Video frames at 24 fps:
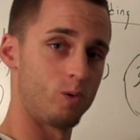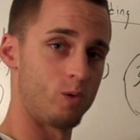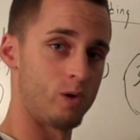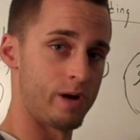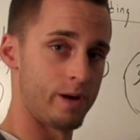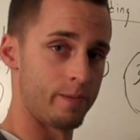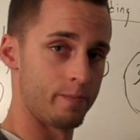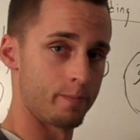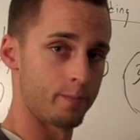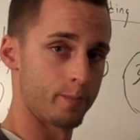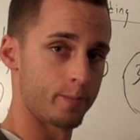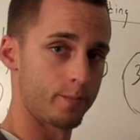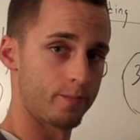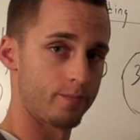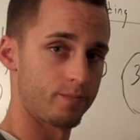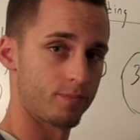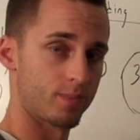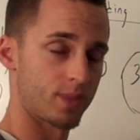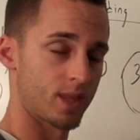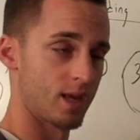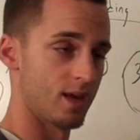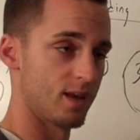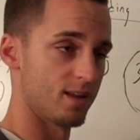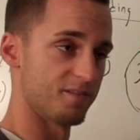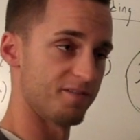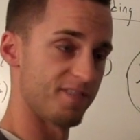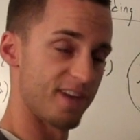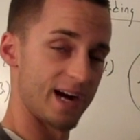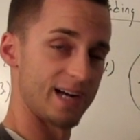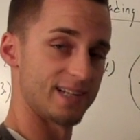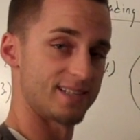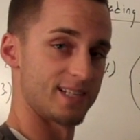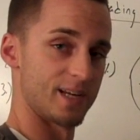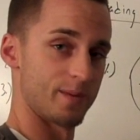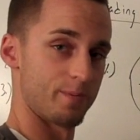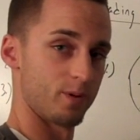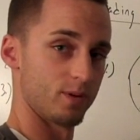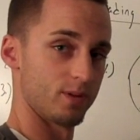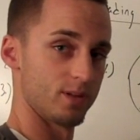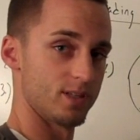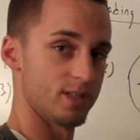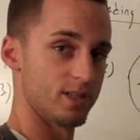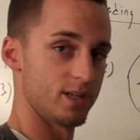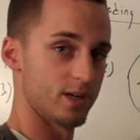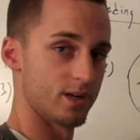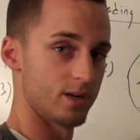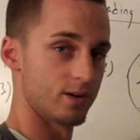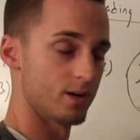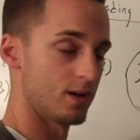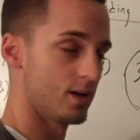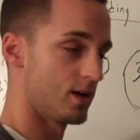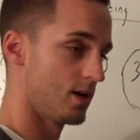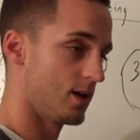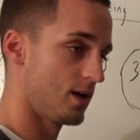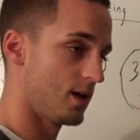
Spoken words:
1. It's very simple to do.